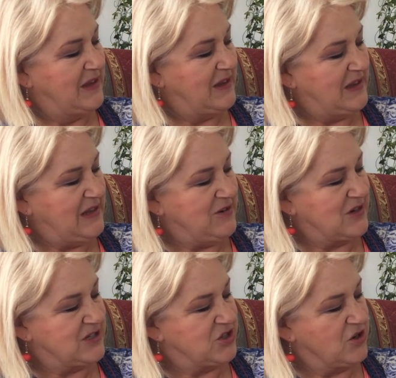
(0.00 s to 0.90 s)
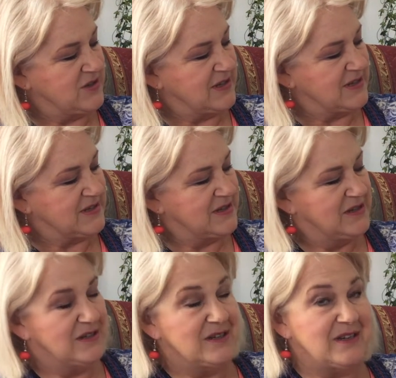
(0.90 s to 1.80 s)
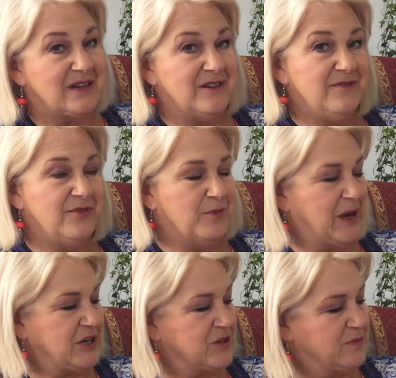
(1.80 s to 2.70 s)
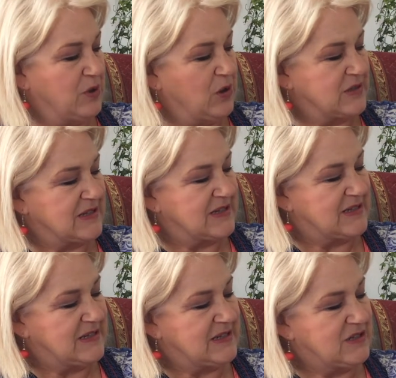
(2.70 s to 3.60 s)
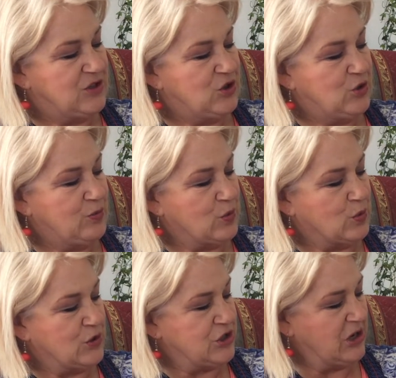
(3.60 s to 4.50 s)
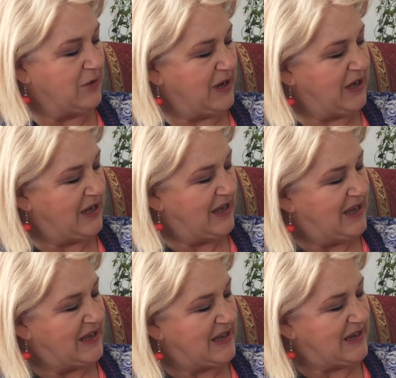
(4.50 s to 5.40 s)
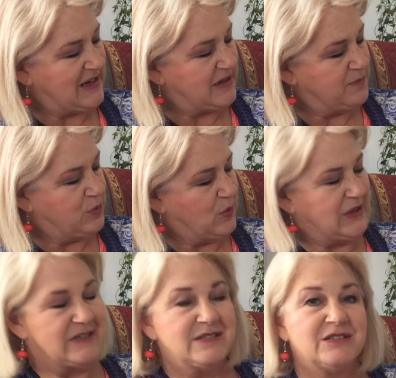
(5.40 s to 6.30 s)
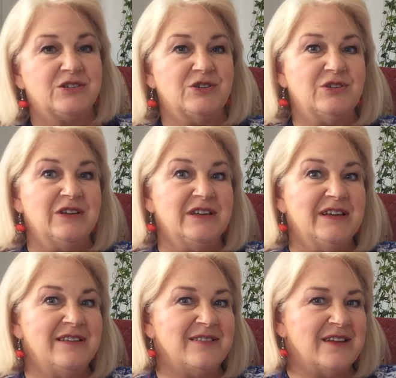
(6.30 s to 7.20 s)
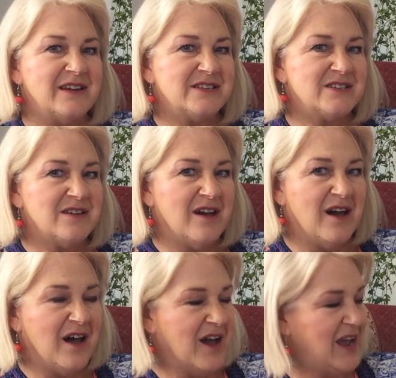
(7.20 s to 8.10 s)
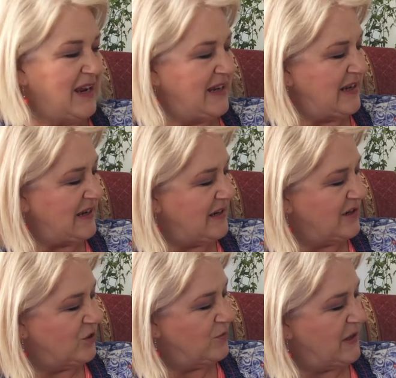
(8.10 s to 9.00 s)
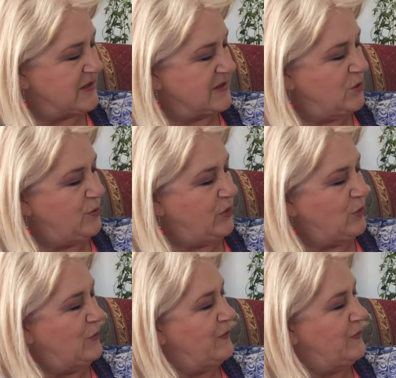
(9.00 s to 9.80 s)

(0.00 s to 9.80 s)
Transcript: And here it shows us in our information box, it says newborn joey, and it points to the tiny little marsupial.